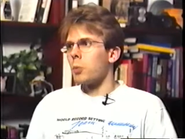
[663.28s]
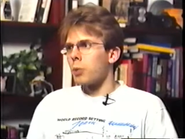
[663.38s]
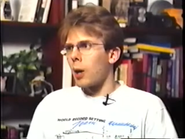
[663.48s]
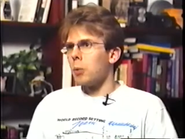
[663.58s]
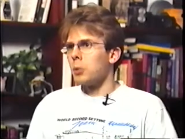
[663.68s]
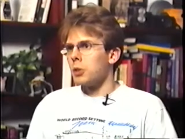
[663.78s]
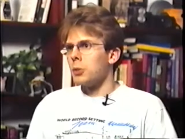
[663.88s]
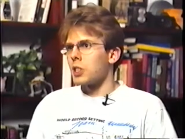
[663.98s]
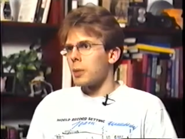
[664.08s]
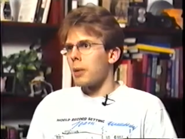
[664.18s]
will probably
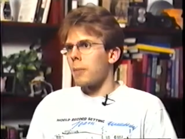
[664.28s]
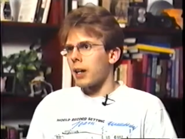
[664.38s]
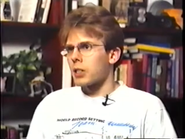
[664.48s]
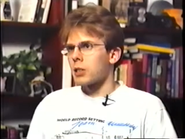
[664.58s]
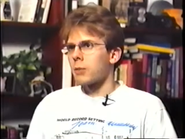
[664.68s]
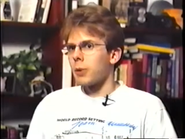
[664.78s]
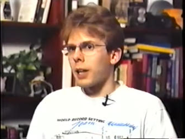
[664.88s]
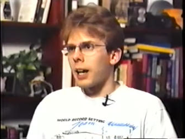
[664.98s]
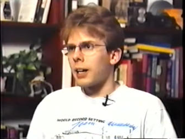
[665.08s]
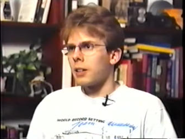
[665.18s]
use MMX for
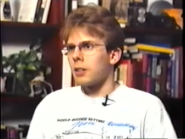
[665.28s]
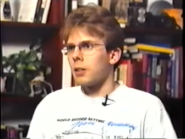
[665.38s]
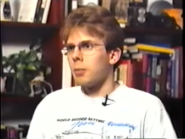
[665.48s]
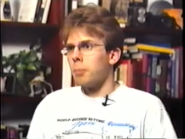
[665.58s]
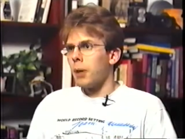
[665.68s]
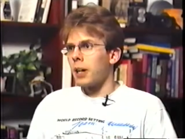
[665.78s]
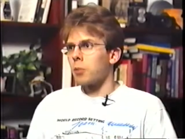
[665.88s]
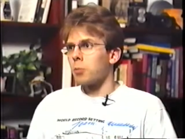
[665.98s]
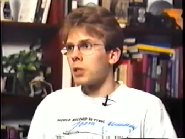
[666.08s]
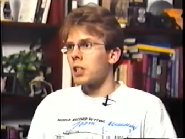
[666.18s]
that, but
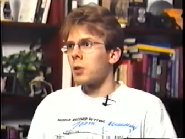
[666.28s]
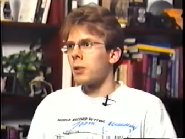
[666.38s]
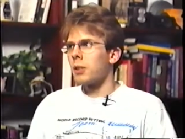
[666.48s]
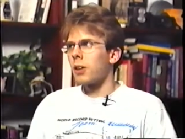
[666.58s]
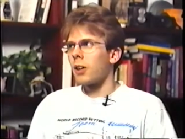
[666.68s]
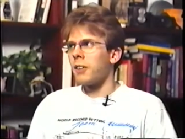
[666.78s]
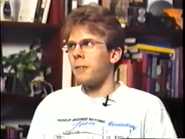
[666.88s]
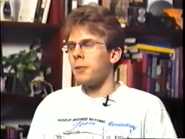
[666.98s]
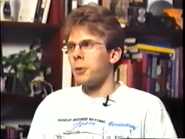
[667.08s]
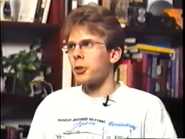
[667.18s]
really
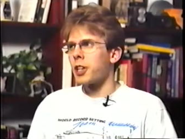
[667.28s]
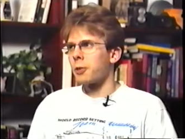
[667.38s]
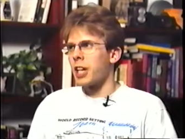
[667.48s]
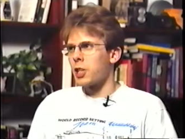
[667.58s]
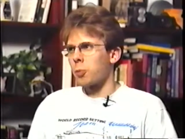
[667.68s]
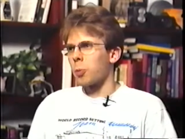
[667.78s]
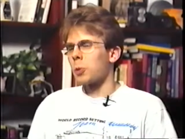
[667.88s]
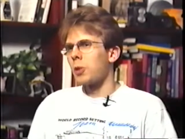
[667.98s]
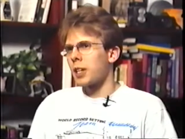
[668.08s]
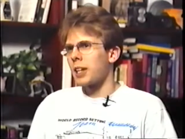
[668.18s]
the future generation, when
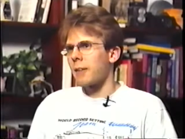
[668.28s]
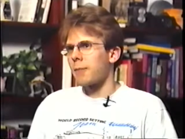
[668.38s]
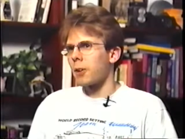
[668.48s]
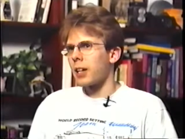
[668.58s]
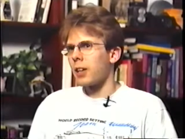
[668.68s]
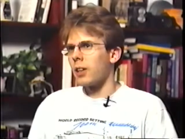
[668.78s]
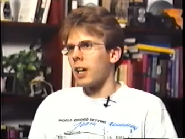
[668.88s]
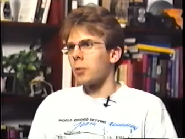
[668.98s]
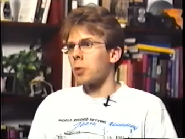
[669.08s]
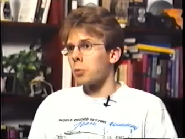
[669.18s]
we're looking that far down the
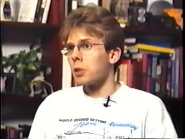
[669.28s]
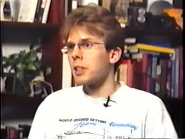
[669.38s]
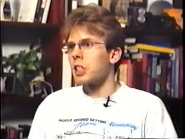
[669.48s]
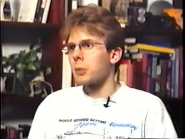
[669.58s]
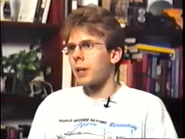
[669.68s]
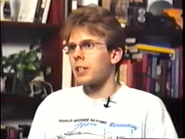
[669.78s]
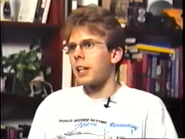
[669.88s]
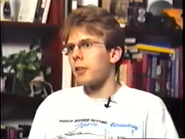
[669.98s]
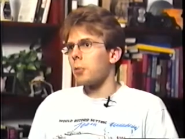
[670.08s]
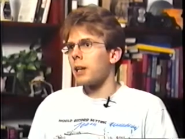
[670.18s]
line, we're really
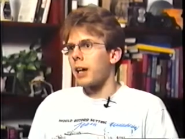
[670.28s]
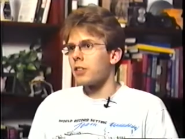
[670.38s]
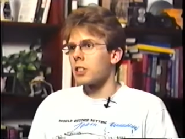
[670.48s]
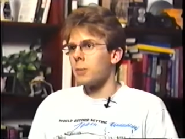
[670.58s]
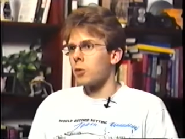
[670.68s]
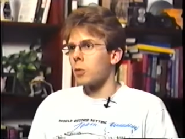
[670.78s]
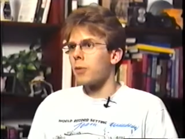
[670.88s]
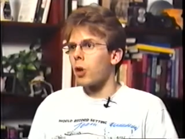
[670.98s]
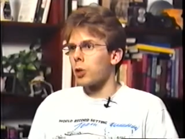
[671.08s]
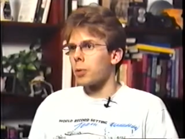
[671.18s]
expecting everyone to have some form
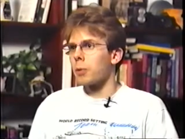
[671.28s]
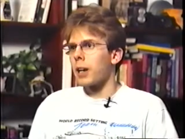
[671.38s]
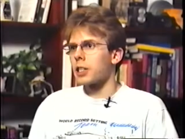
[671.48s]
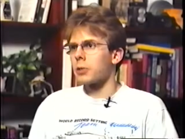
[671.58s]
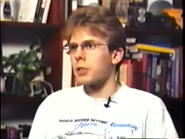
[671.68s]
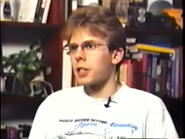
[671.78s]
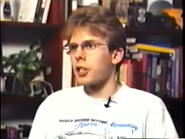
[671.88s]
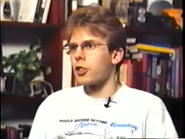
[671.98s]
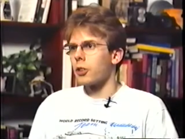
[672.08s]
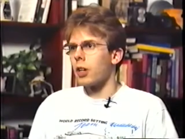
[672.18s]
of hardware
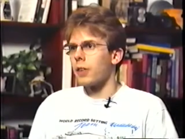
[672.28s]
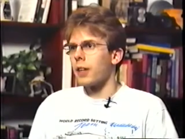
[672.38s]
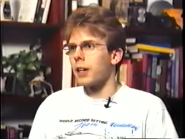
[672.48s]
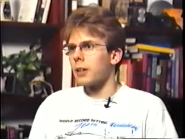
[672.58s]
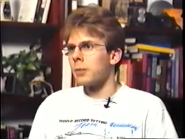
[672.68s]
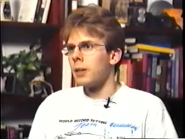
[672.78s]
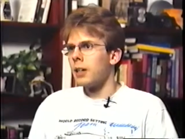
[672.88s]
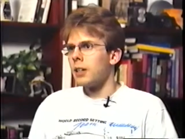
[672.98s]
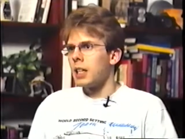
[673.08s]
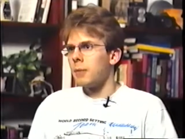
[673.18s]
rasterization on there,
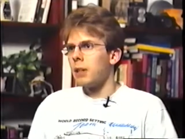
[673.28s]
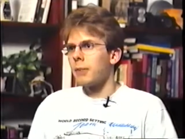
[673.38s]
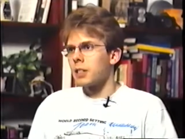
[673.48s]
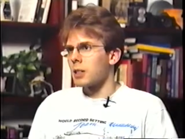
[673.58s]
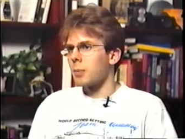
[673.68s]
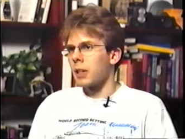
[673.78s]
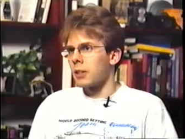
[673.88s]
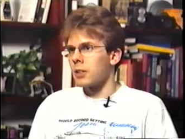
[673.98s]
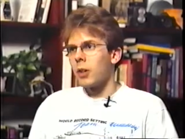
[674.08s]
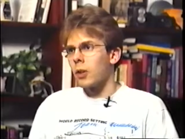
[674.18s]
even if it's
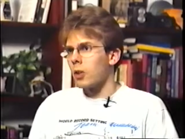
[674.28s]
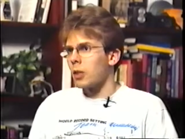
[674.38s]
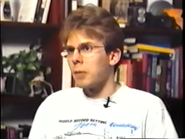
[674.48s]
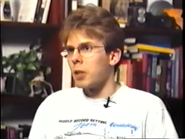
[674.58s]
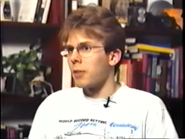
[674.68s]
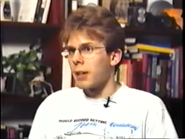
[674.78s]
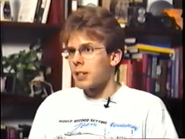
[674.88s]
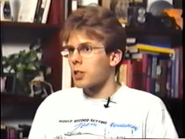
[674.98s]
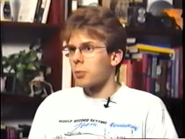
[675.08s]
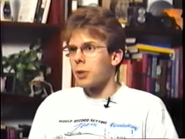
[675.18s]
something you know, on the level of an
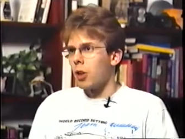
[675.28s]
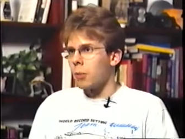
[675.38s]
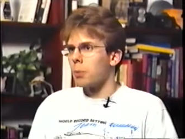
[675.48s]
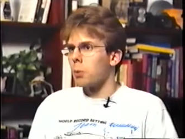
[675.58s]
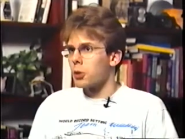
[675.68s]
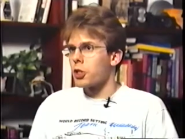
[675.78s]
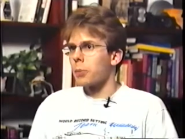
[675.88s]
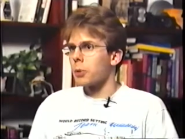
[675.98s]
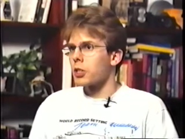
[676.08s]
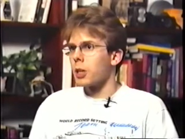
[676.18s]
S3 onboard
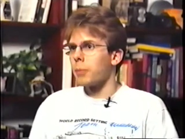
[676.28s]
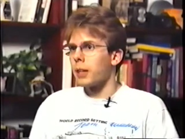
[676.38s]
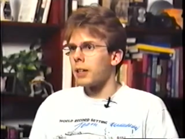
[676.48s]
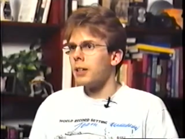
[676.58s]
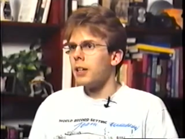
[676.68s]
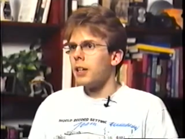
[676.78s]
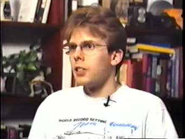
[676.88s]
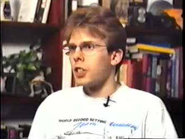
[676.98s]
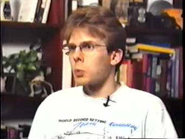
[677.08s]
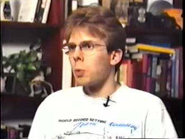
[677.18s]
chip or something.
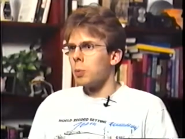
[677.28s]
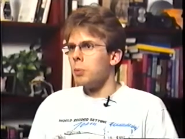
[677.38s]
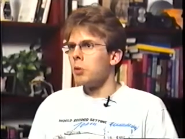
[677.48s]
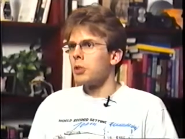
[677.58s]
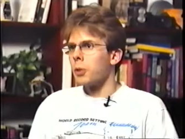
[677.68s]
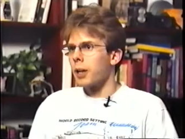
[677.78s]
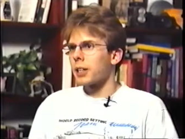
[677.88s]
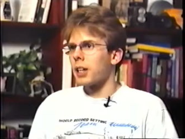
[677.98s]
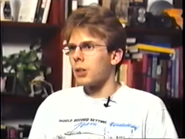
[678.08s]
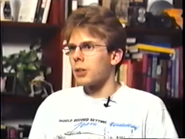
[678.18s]
Just when we move to
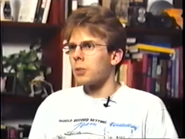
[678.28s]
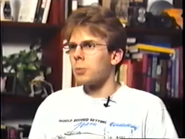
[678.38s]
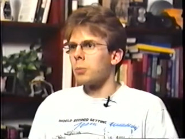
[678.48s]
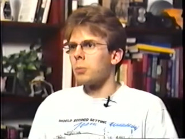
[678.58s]
direct color,